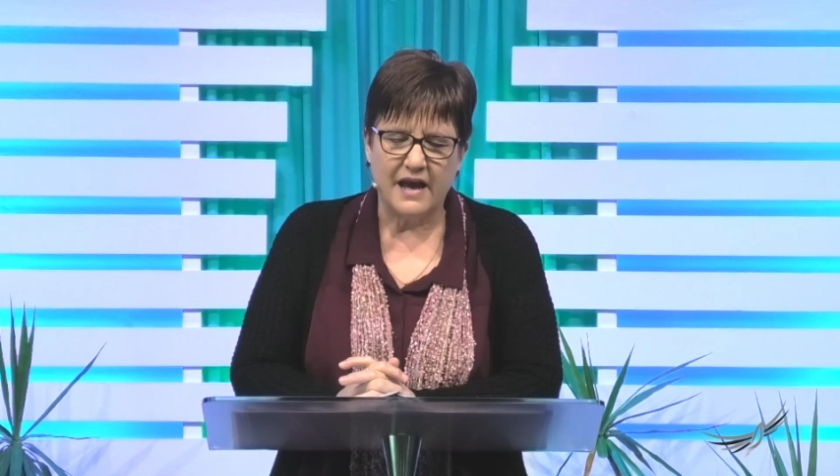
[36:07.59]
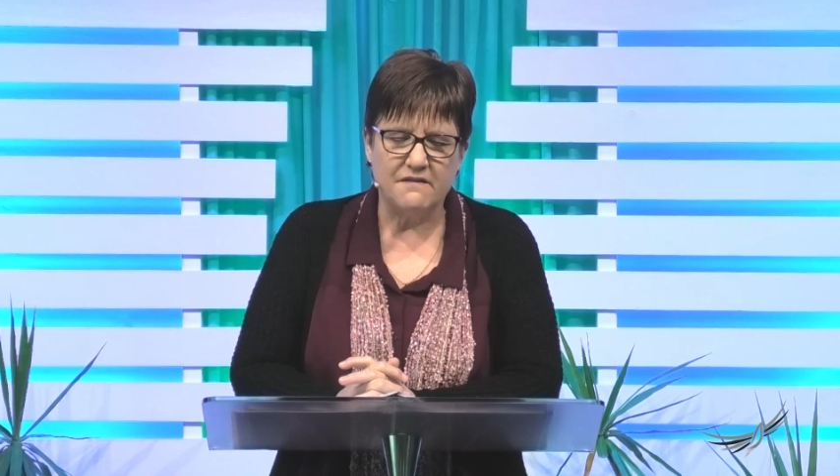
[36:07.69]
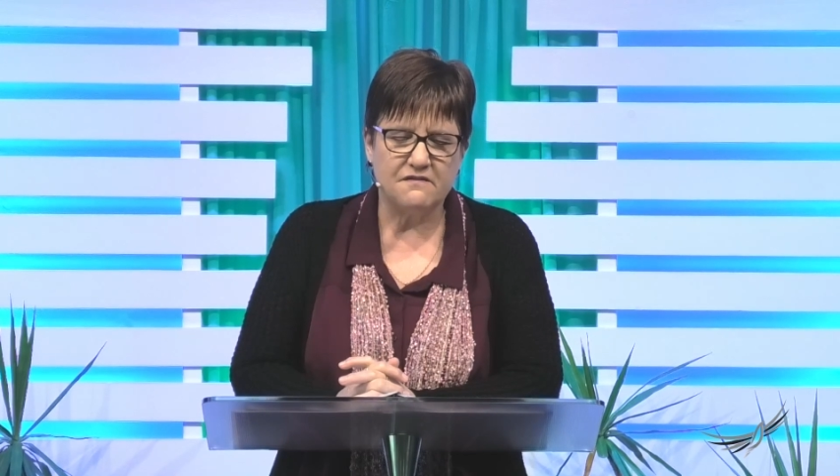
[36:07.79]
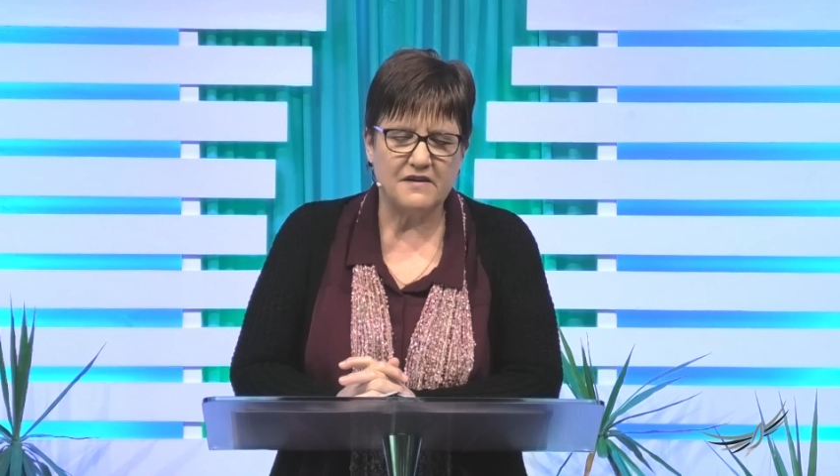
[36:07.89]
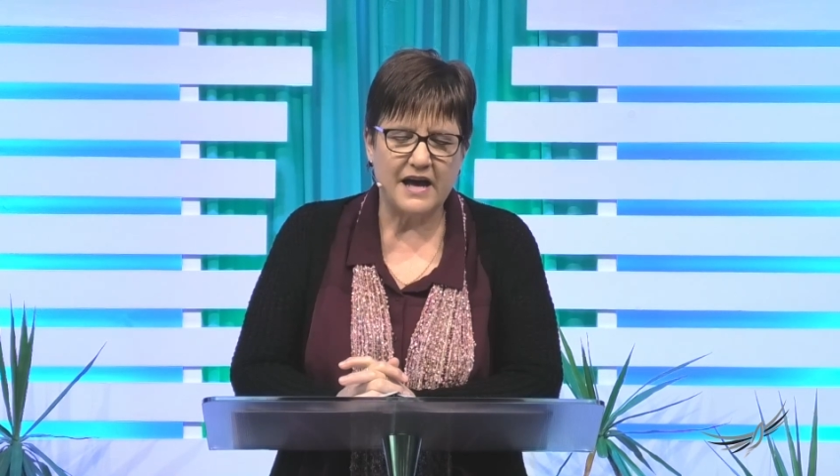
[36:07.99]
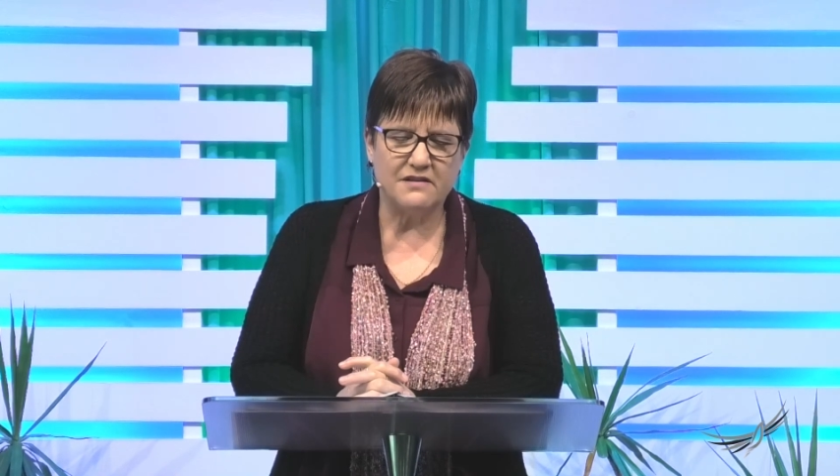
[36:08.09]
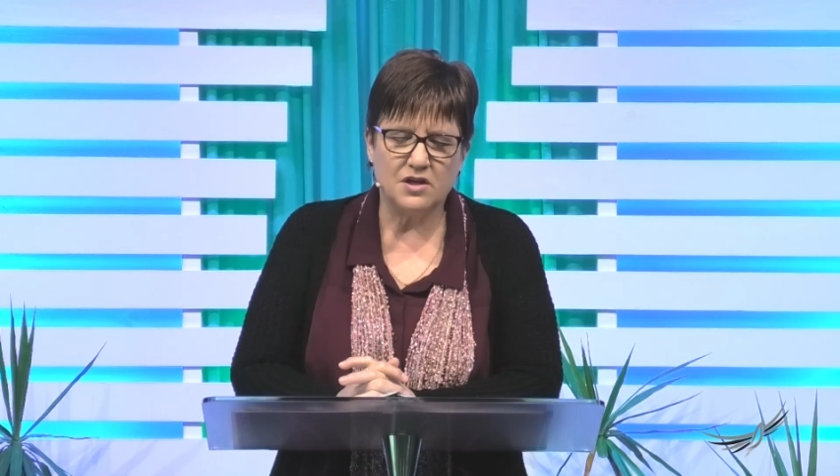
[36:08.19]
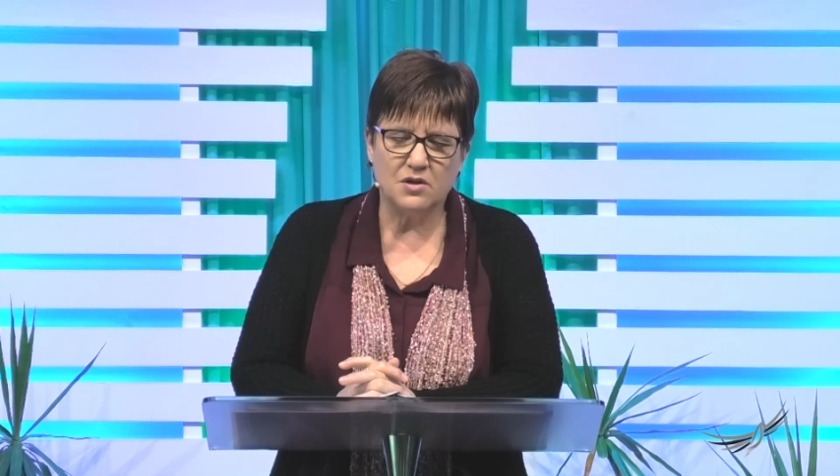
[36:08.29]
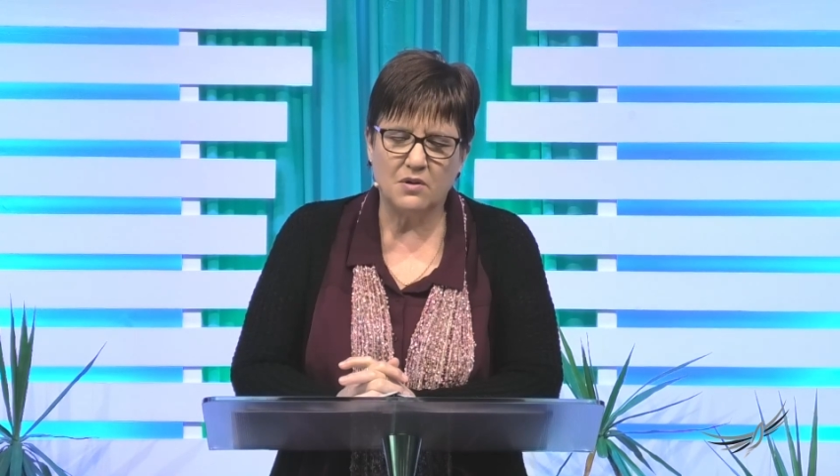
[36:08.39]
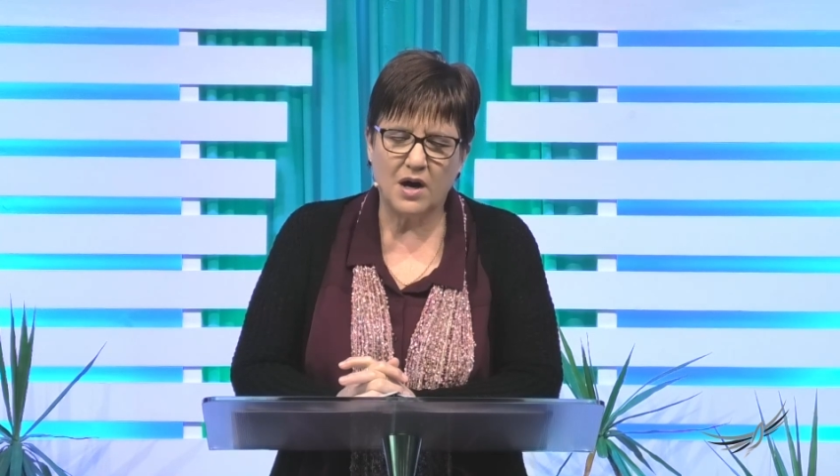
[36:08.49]
And Father,
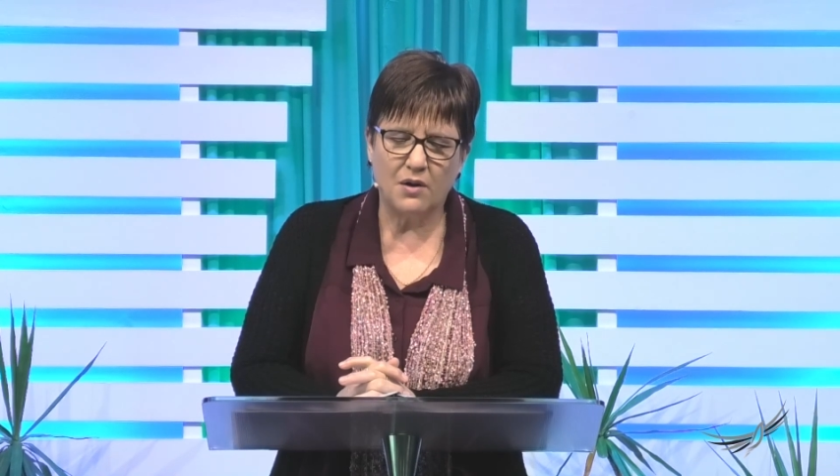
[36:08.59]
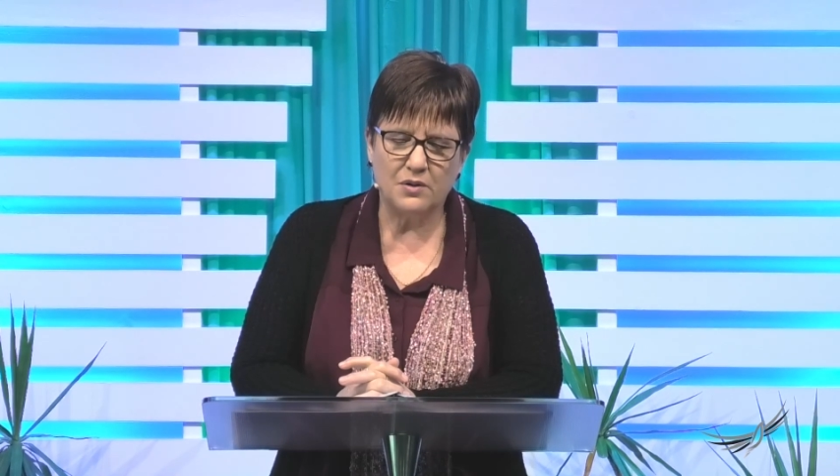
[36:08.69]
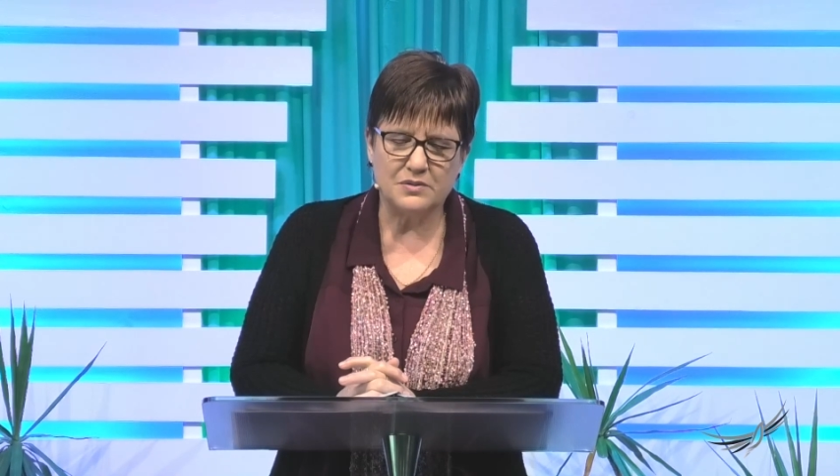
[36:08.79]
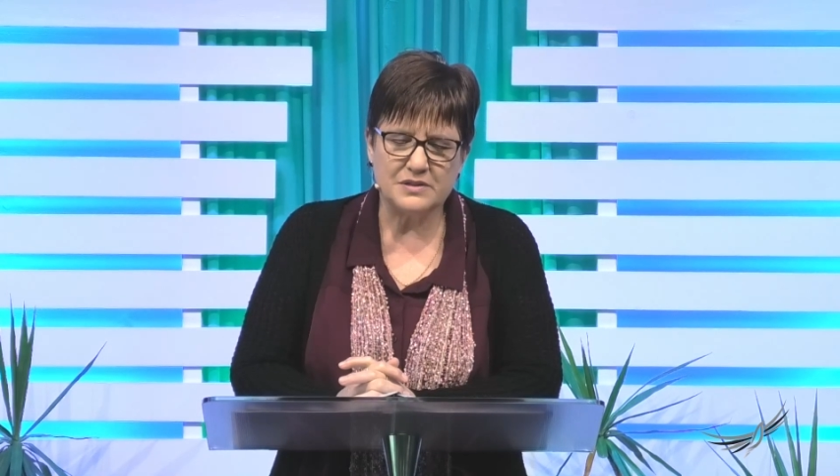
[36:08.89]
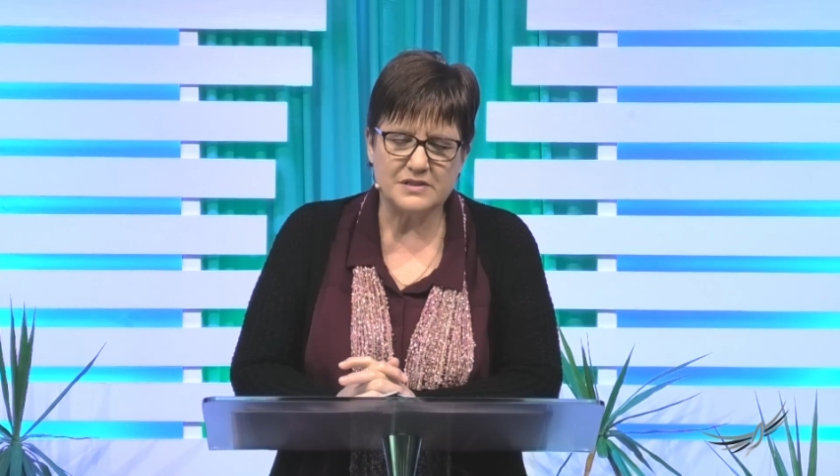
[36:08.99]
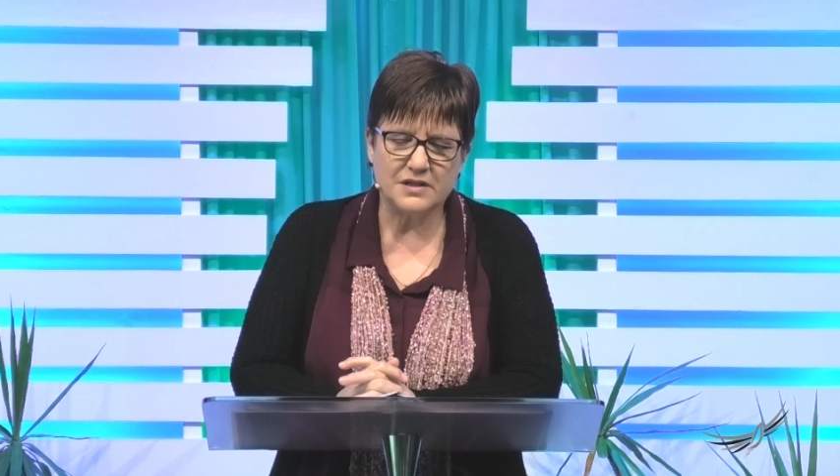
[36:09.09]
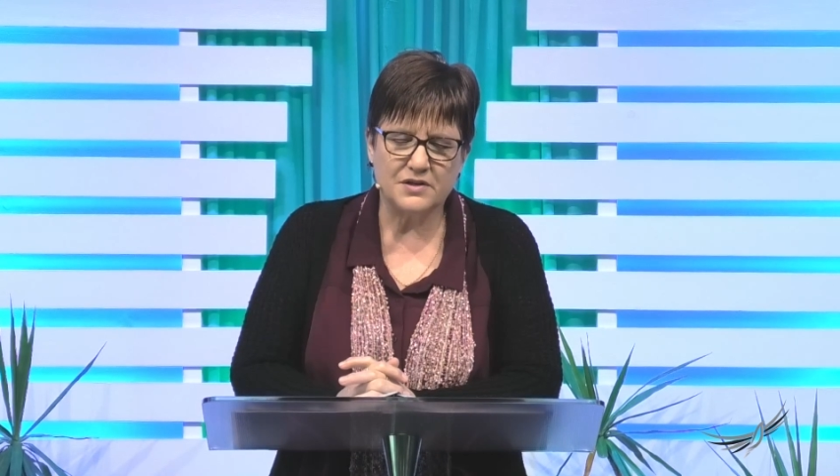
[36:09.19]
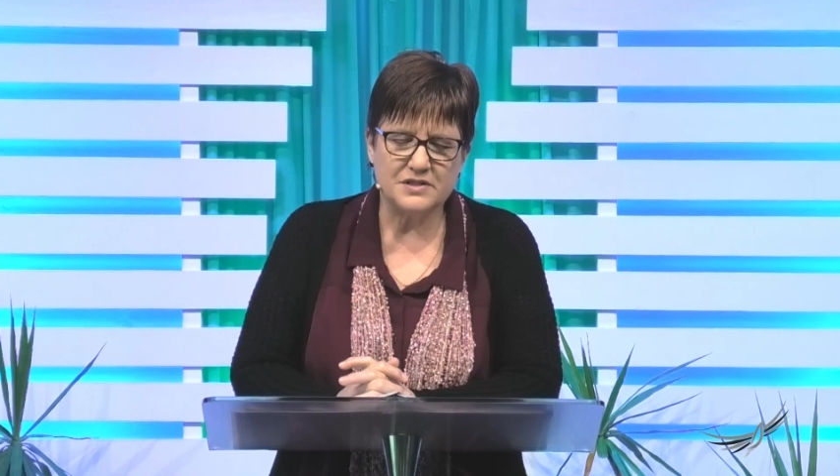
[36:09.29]
you are also